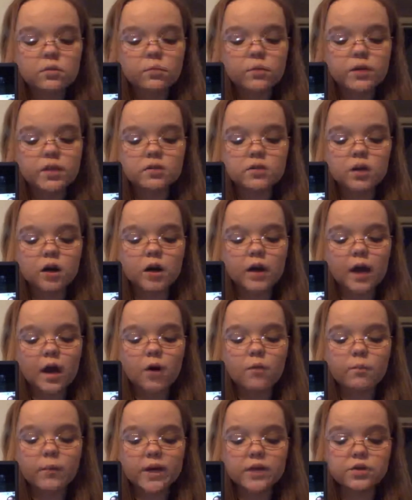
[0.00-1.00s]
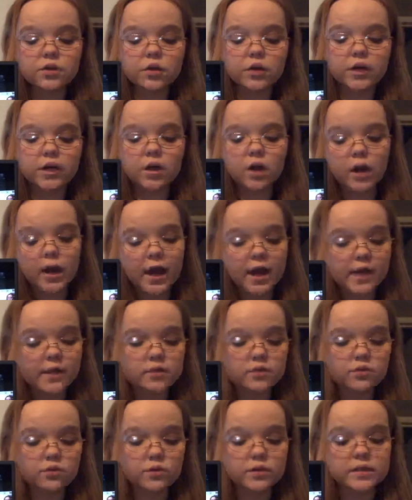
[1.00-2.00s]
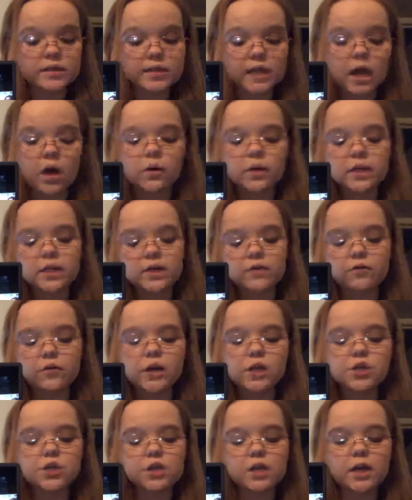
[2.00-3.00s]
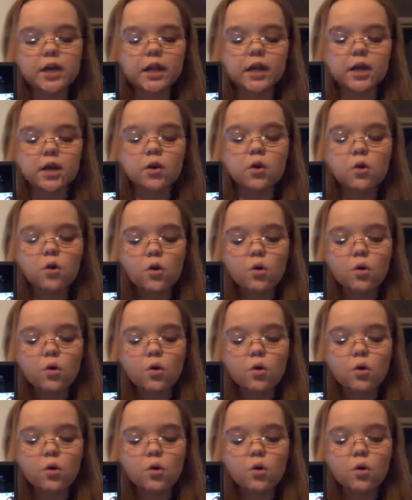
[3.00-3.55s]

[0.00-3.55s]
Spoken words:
we start out by turning our heads towards sound and differentiating